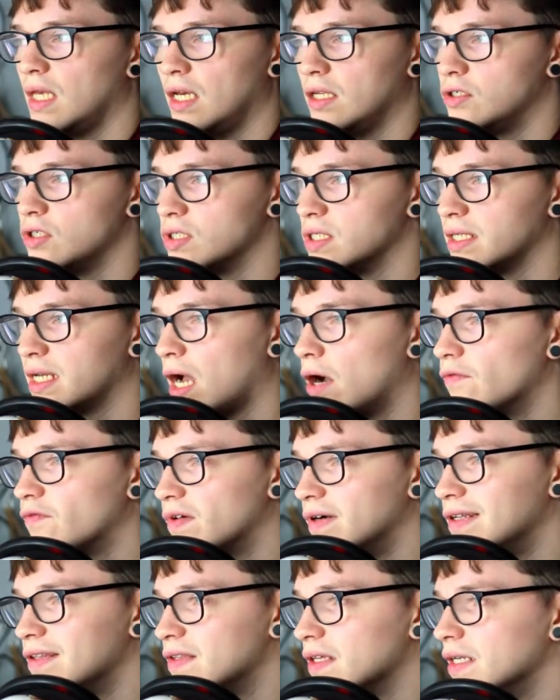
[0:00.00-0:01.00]
Doesn't count for
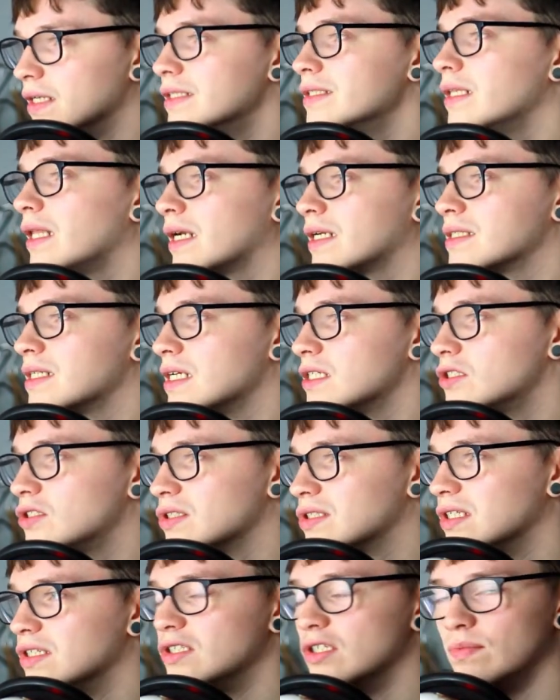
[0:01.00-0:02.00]
anything. Like I say, it's
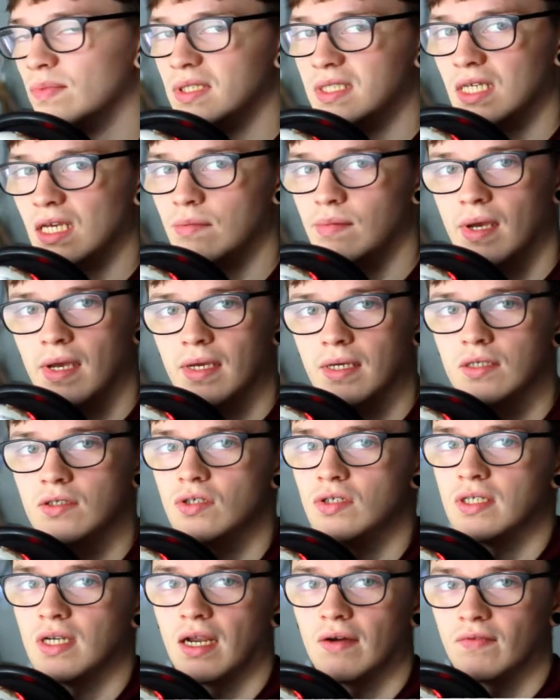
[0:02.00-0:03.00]
just a dummy TMA. It
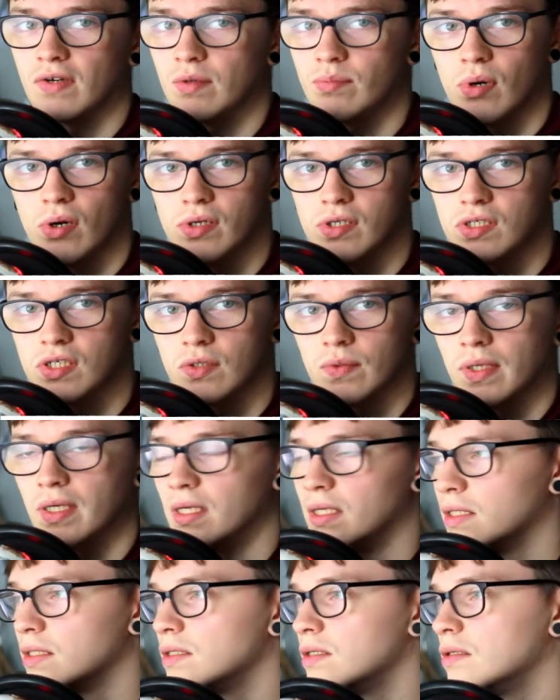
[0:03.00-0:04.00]
doesn't have any points to
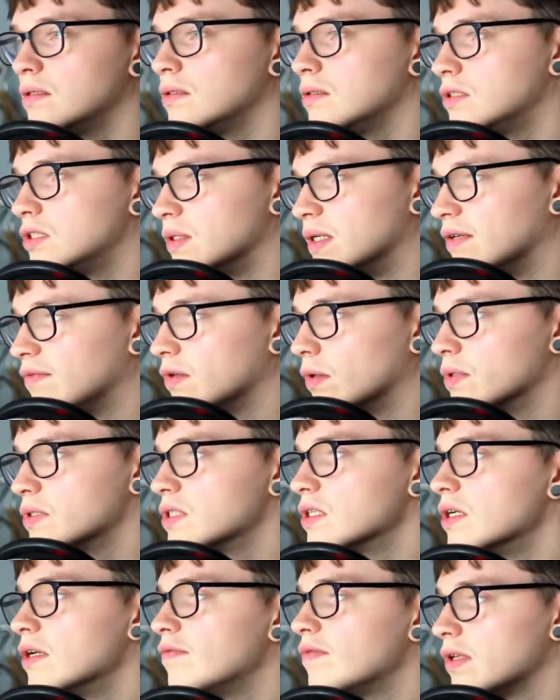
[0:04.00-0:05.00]
it. Do it if you want
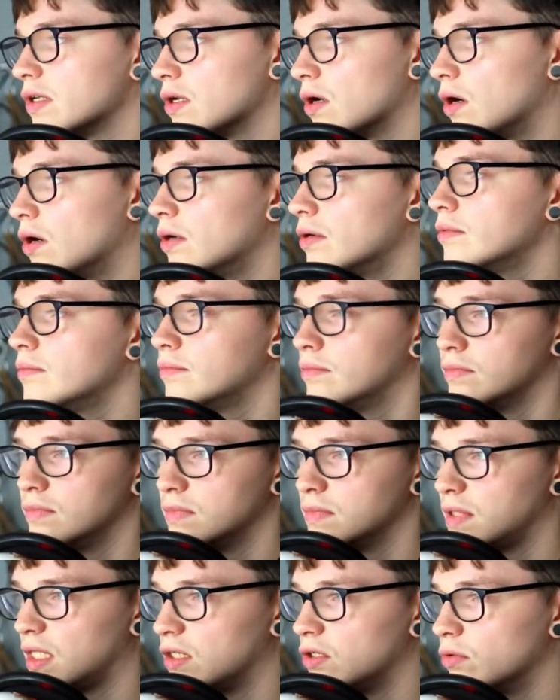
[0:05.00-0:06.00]
to. If you're not,
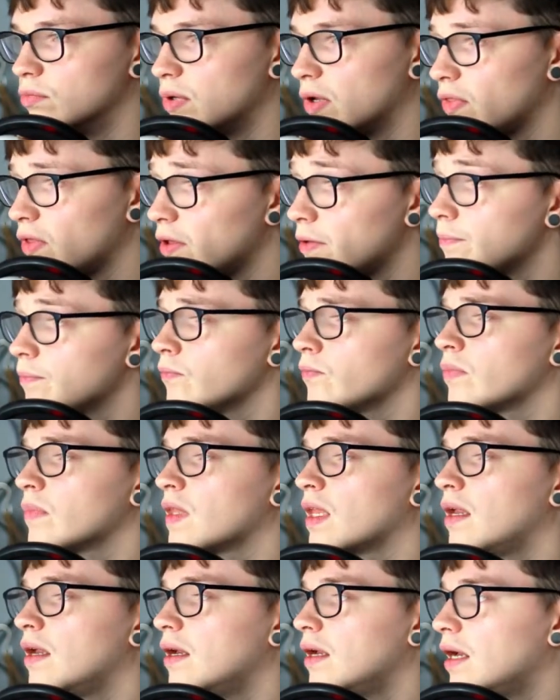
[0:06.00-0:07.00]
no bother.
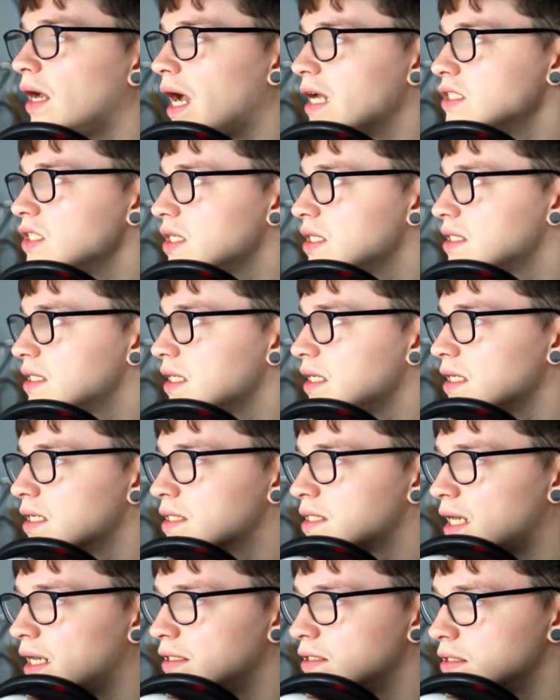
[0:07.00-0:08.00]
As you can see,
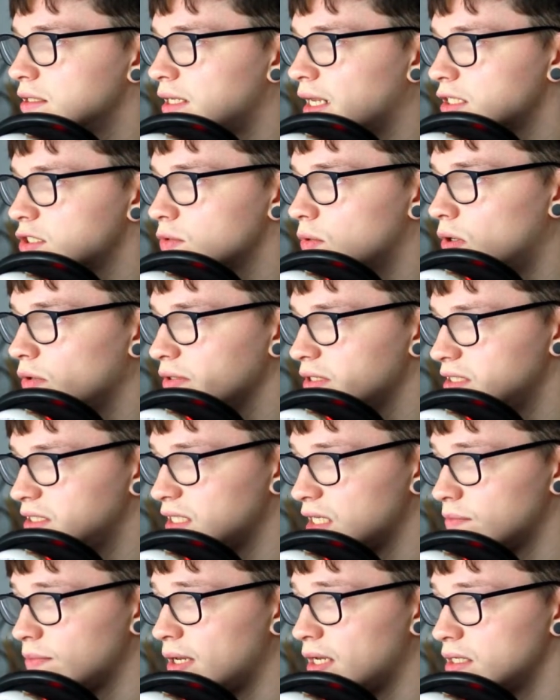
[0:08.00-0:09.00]
assigned next to all these
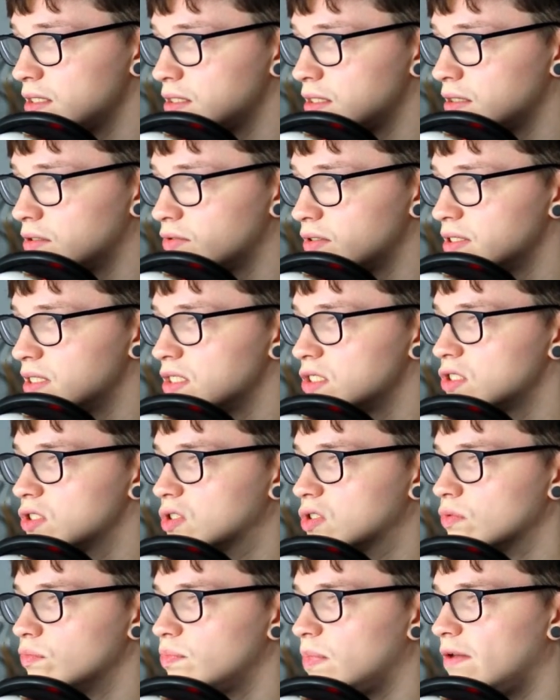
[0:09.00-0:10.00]
TMAs, there is this
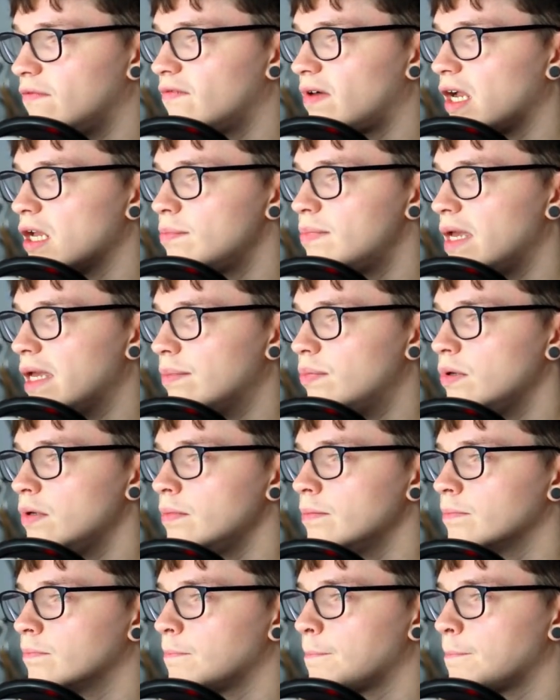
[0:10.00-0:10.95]
submit via paper.